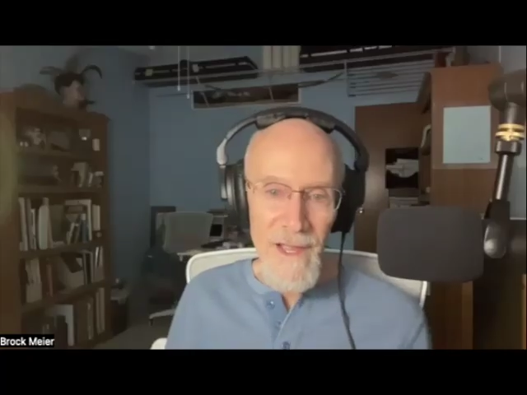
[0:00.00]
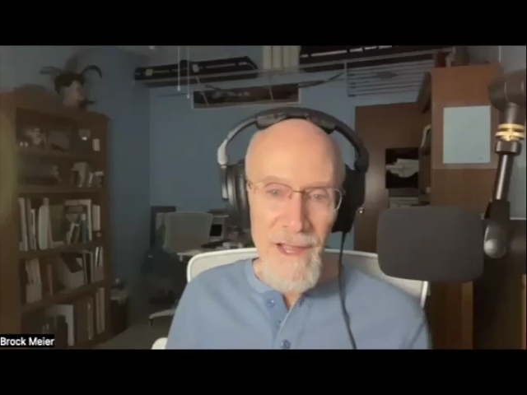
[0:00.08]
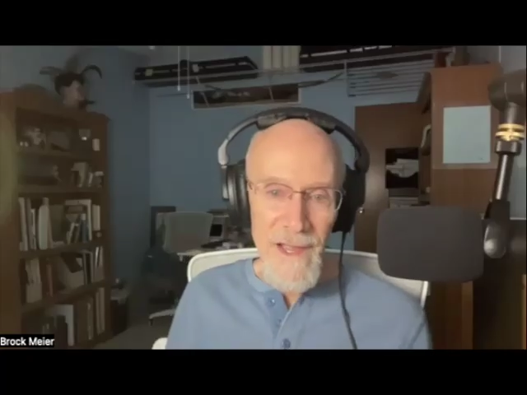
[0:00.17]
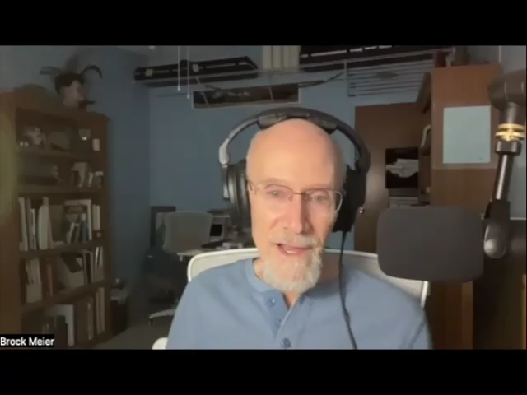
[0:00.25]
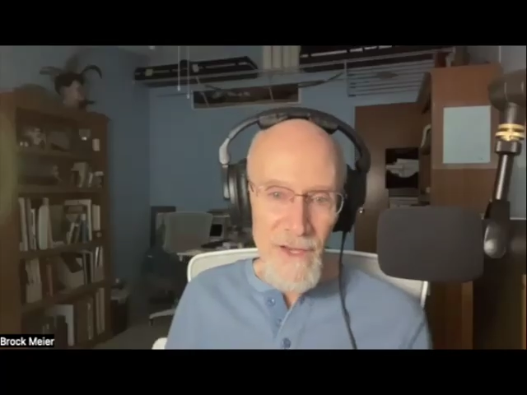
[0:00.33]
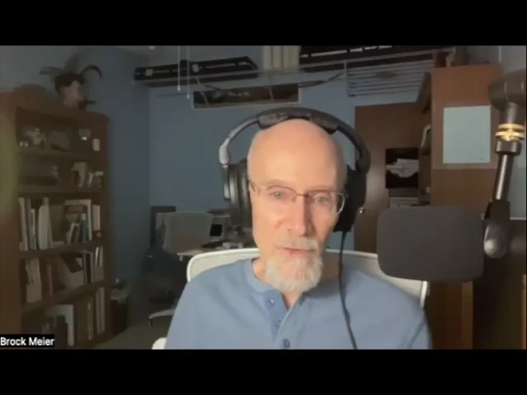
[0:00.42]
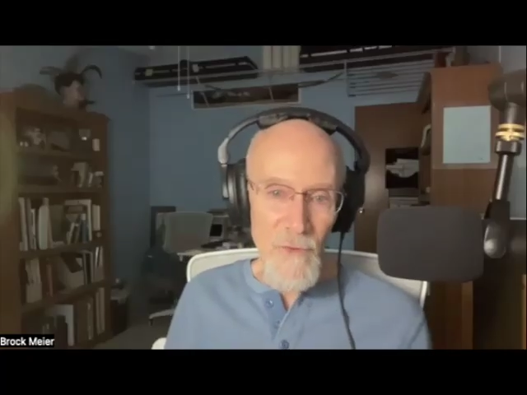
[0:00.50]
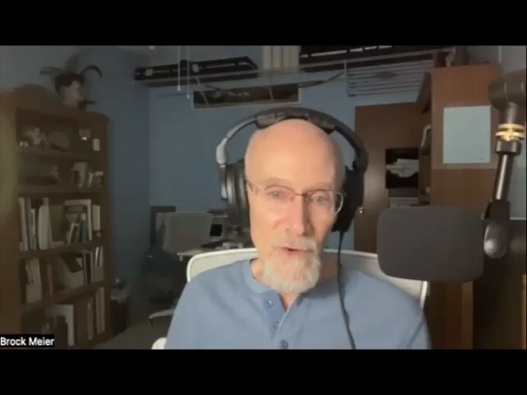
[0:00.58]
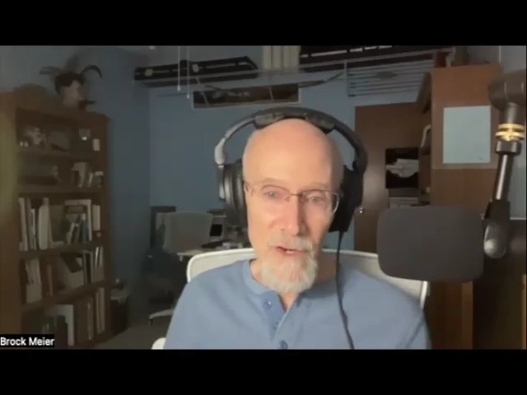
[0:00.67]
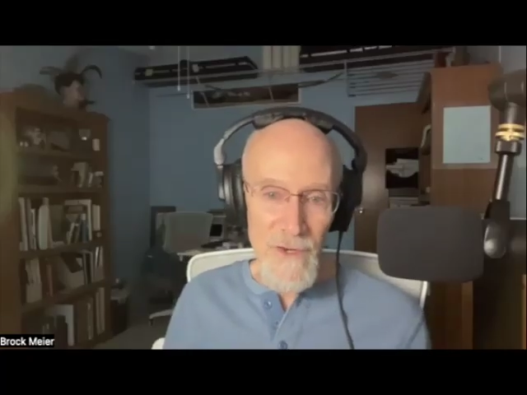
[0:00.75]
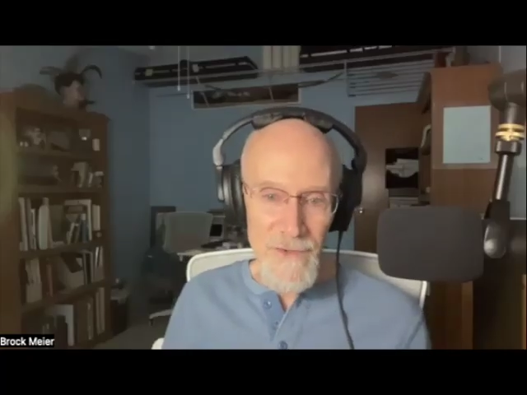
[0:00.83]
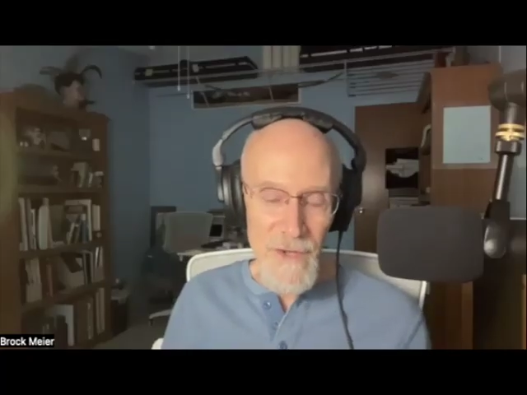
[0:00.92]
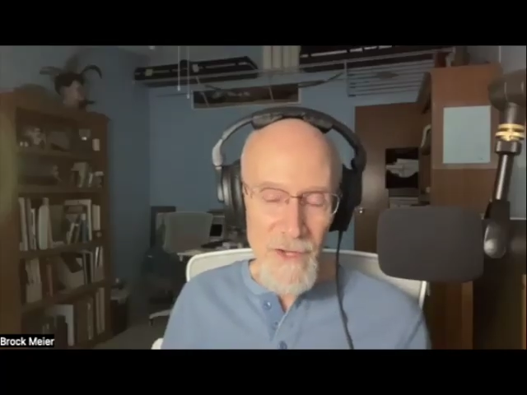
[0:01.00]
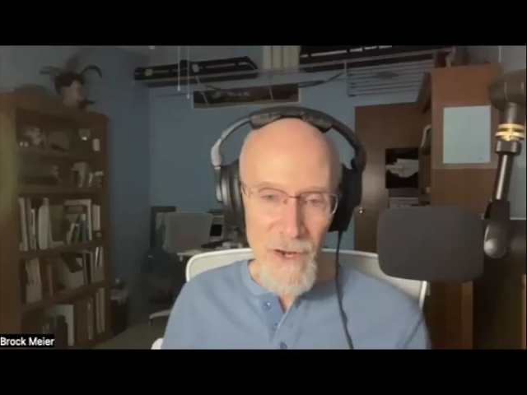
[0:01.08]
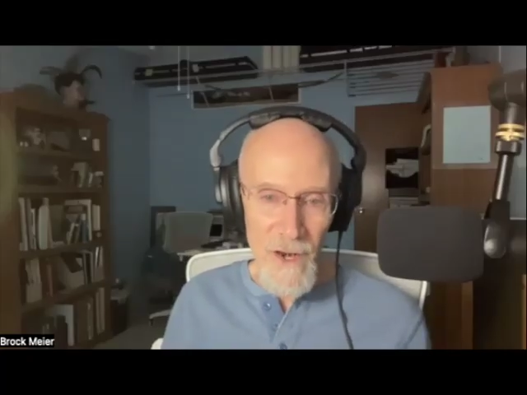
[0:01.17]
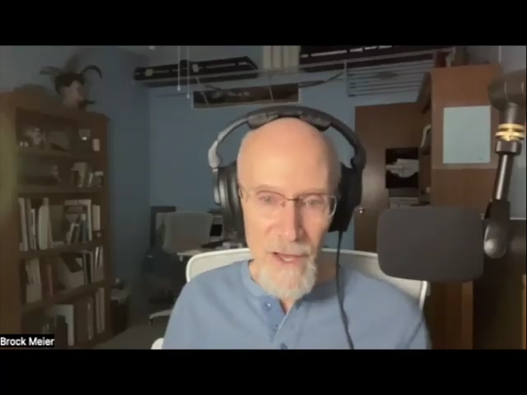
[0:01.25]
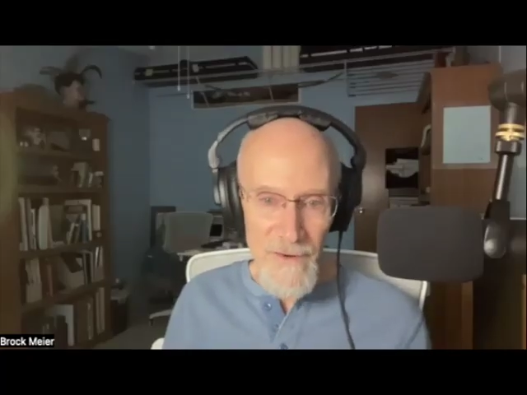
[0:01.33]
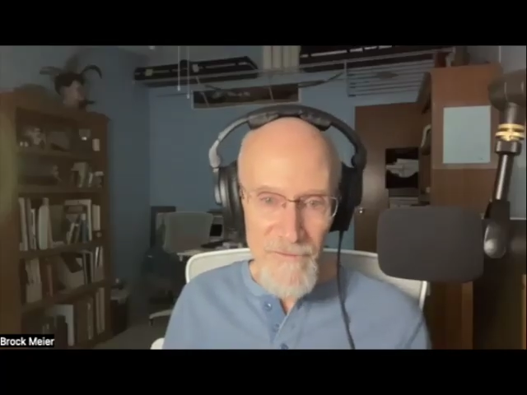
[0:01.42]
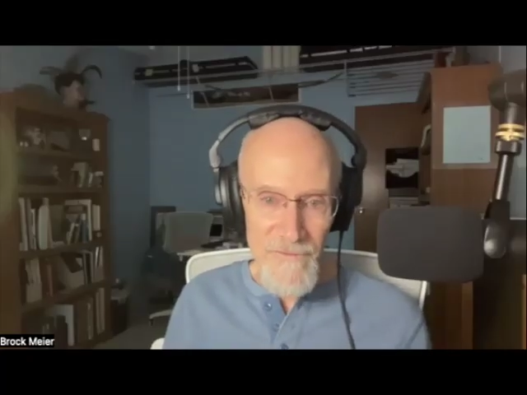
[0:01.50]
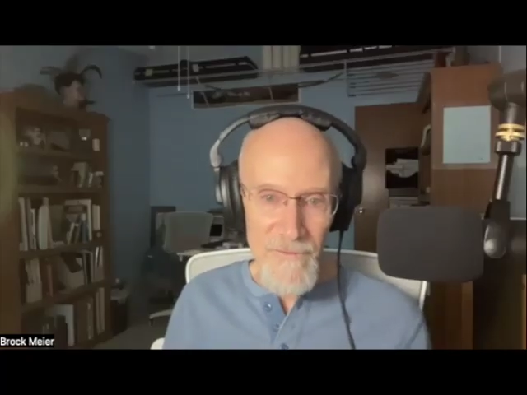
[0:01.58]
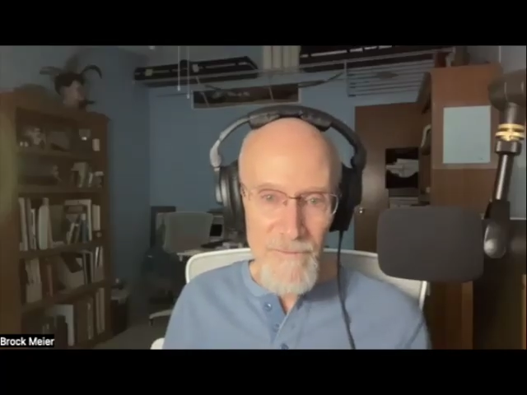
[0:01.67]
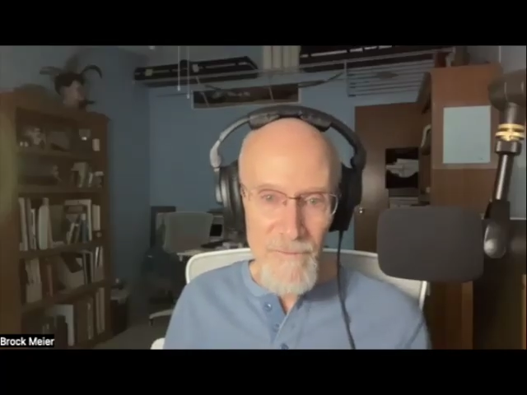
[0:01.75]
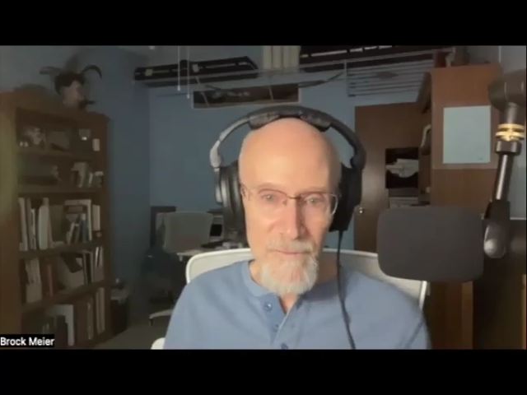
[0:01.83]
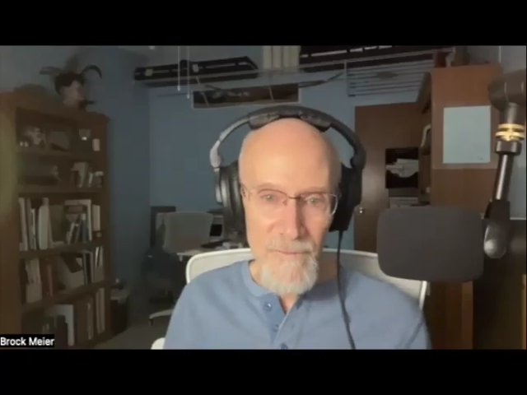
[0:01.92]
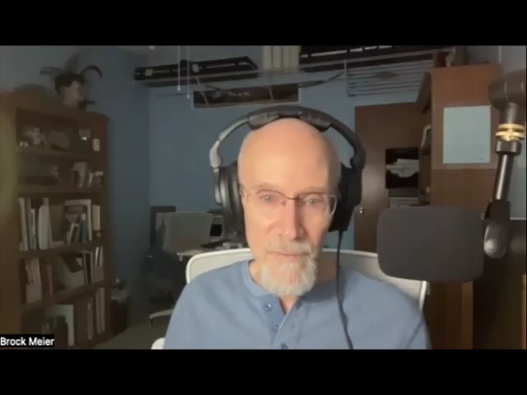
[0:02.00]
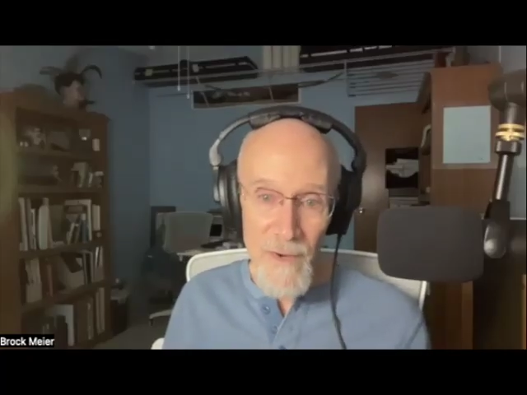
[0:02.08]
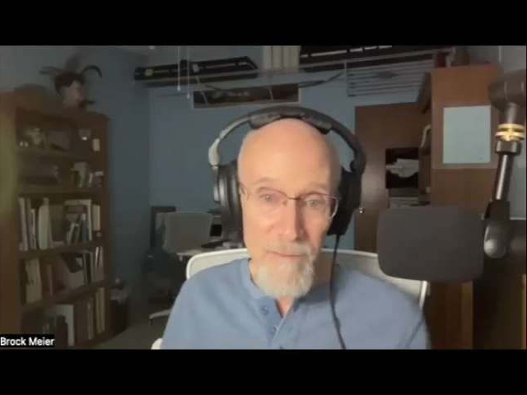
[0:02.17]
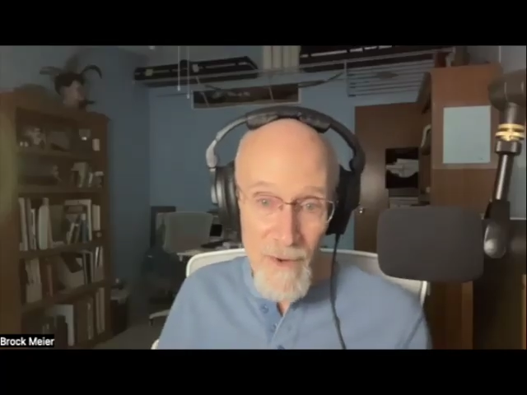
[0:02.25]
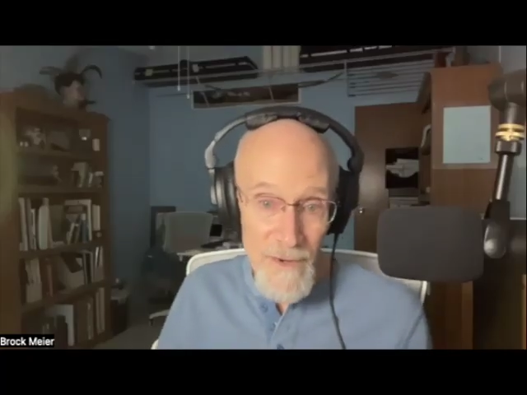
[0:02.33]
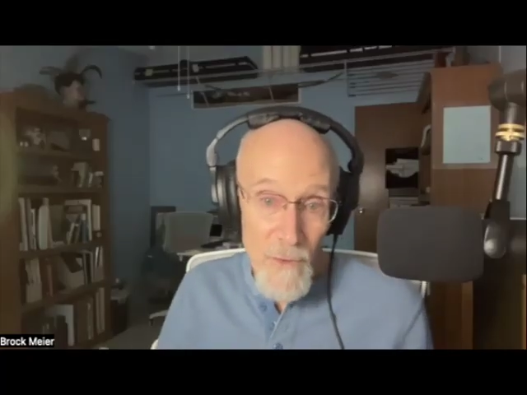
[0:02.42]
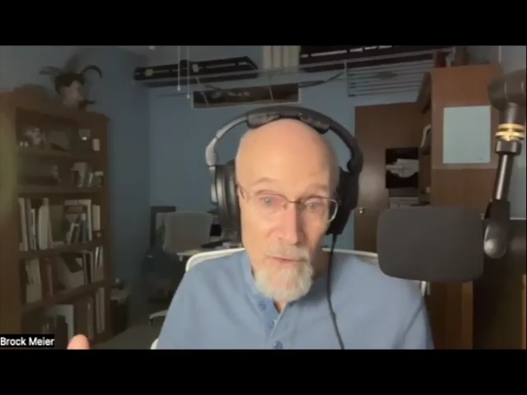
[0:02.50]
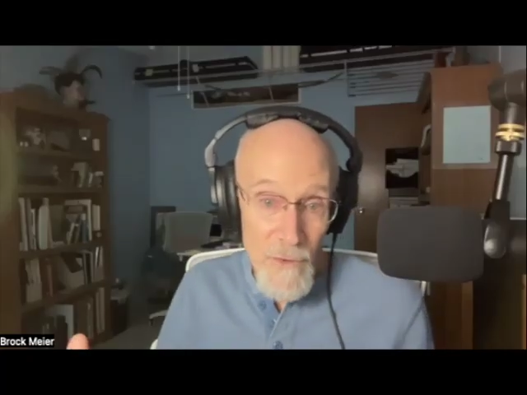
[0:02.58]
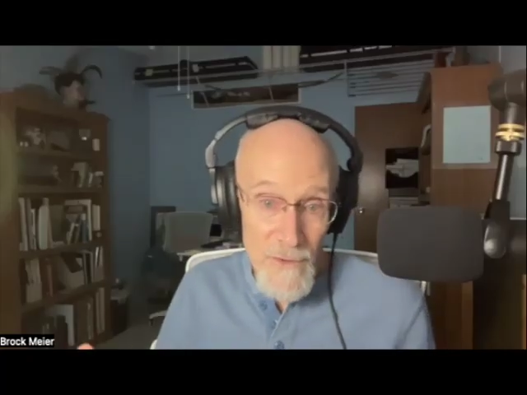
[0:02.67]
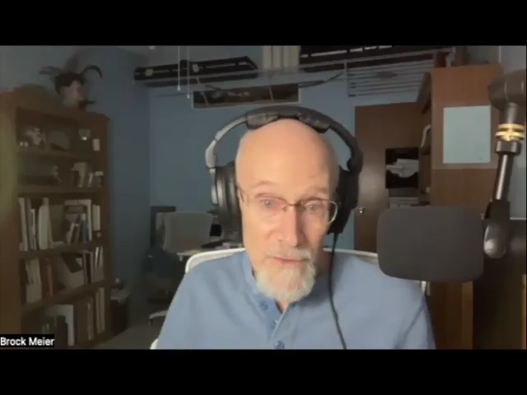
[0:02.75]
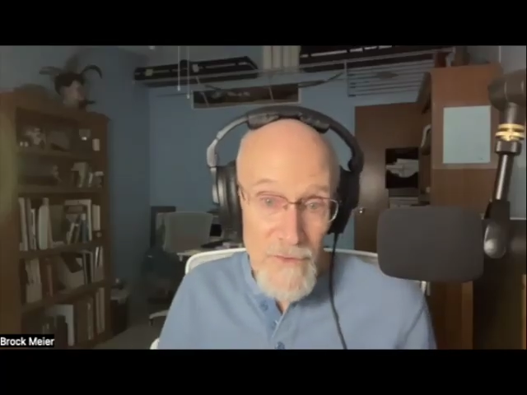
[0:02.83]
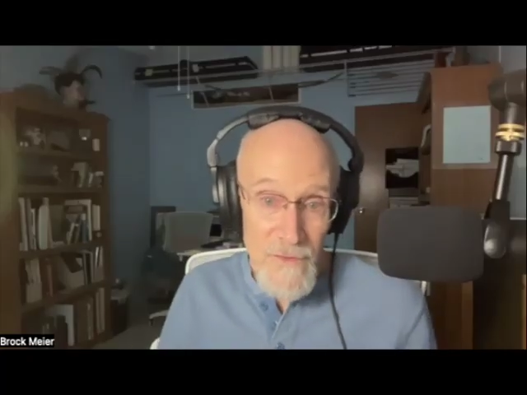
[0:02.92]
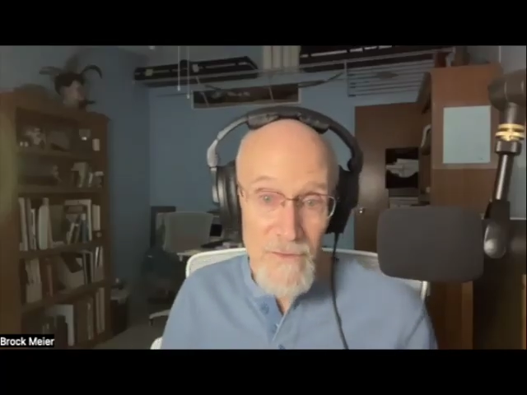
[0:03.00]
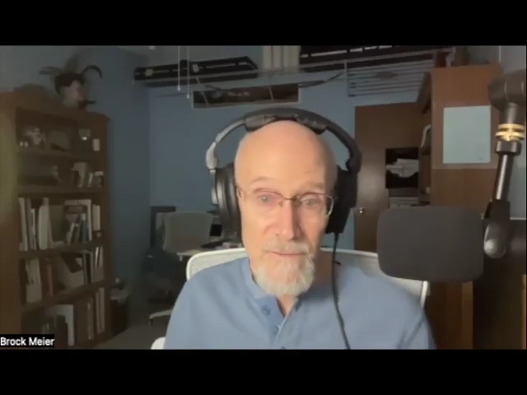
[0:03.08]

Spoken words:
and really did a lot of public works.